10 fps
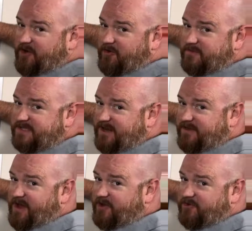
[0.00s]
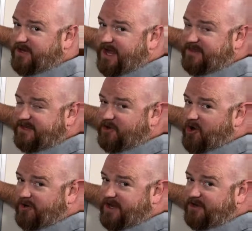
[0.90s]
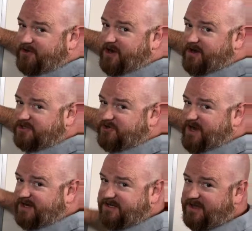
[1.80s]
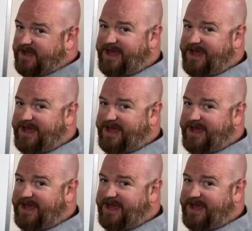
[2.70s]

homes out of the 108 that are already under contract,